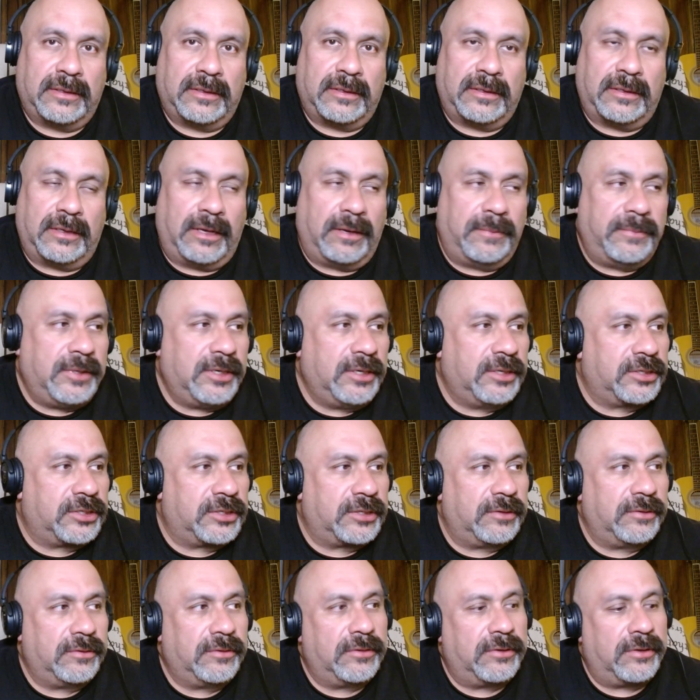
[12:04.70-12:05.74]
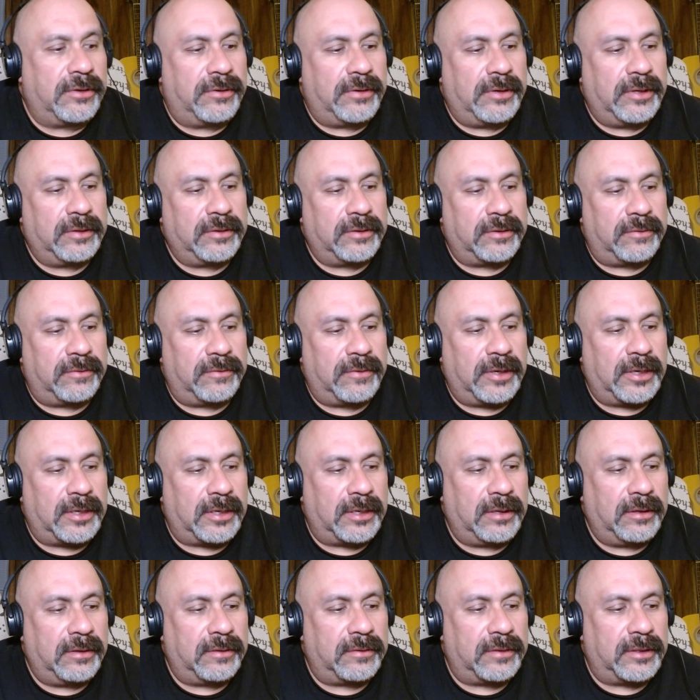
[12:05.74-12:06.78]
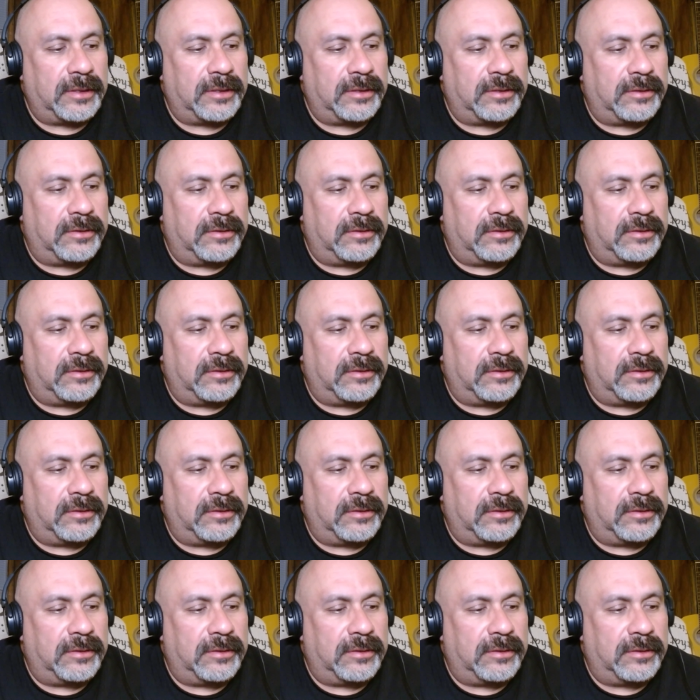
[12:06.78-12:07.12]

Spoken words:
How many children are out there right now that